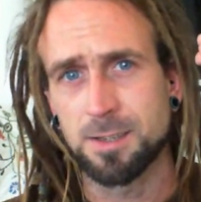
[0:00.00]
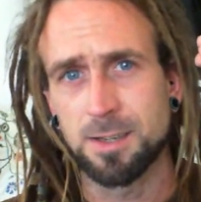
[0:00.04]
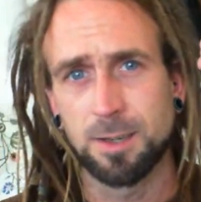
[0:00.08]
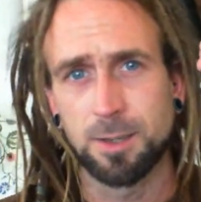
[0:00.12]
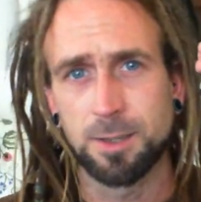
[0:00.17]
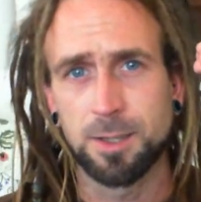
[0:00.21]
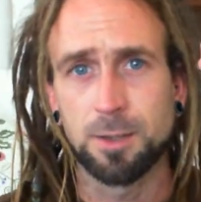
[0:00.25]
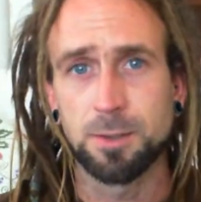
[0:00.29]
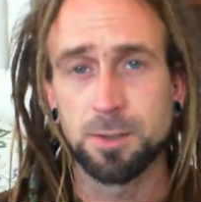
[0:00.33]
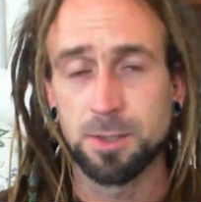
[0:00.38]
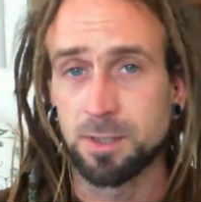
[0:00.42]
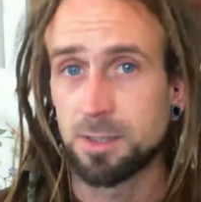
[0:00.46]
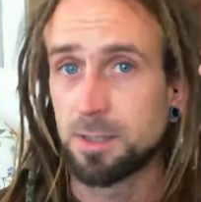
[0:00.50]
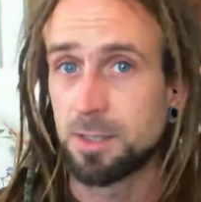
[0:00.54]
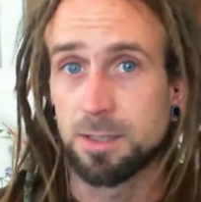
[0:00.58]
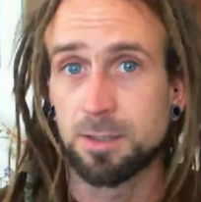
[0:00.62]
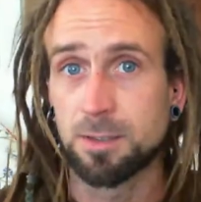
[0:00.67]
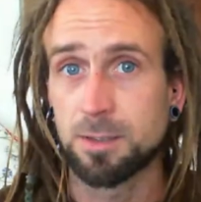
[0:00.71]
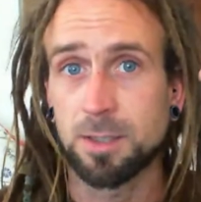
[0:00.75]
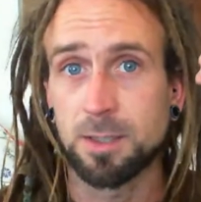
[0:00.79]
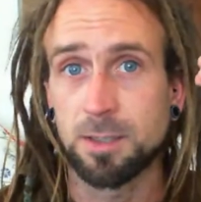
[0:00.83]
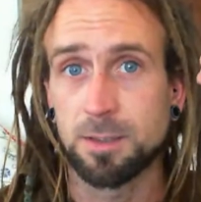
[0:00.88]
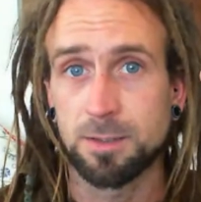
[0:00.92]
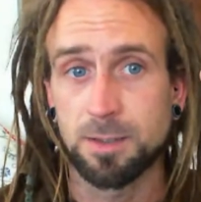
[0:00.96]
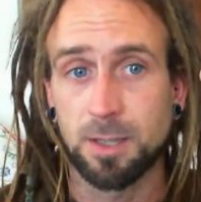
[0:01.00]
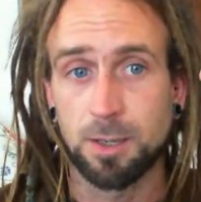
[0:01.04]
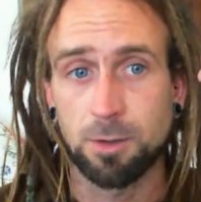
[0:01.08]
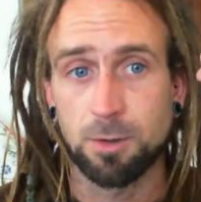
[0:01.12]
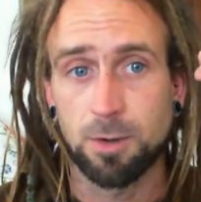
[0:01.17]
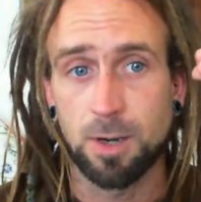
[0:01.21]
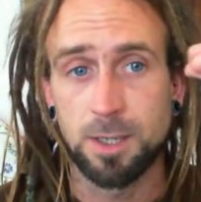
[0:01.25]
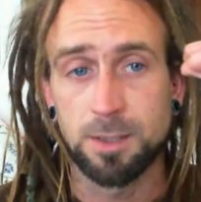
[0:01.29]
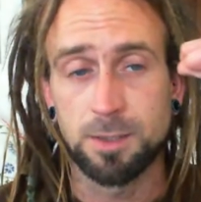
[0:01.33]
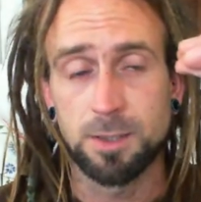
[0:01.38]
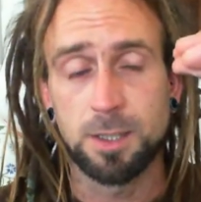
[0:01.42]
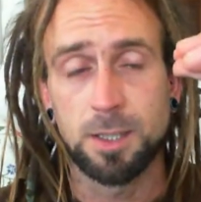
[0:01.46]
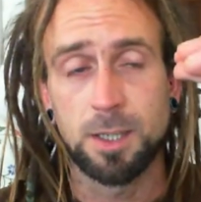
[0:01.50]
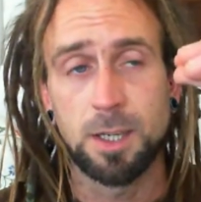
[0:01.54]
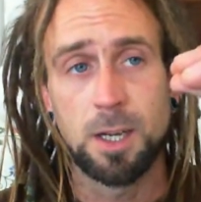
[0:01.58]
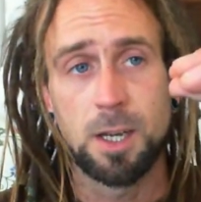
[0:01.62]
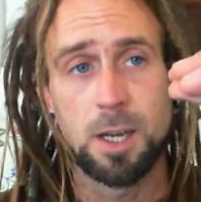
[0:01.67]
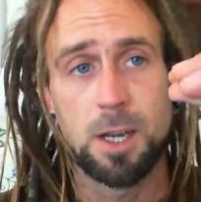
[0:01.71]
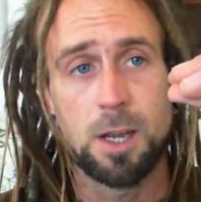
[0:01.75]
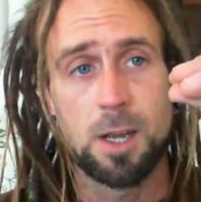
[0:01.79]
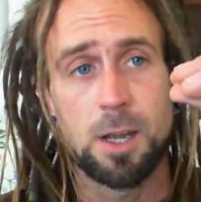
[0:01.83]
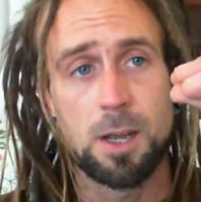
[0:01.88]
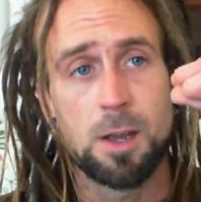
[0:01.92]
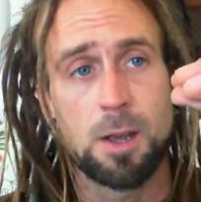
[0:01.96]
Now I know this is going to sound crazy,
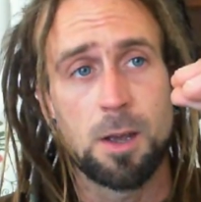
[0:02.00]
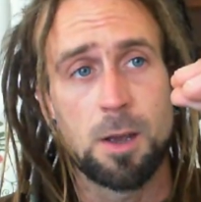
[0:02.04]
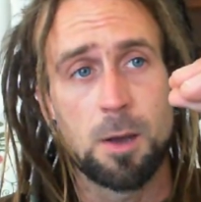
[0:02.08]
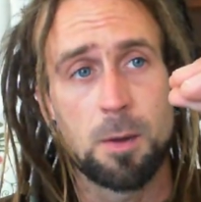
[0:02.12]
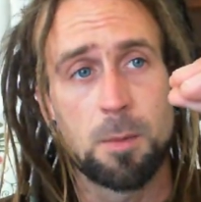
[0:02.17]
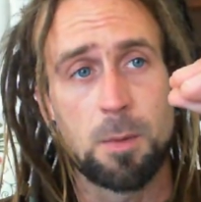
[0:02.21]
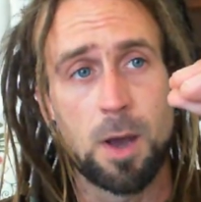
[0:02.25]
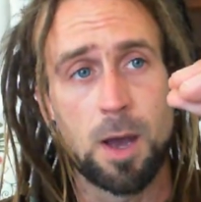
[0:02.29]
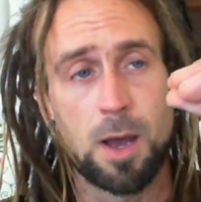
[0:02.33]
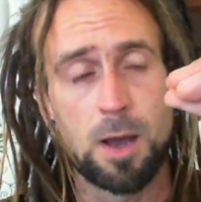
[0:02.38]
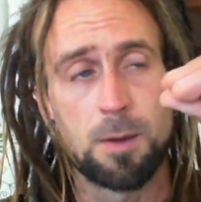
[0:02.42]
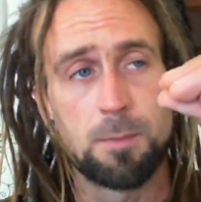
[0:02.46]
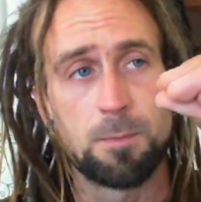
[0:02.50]
but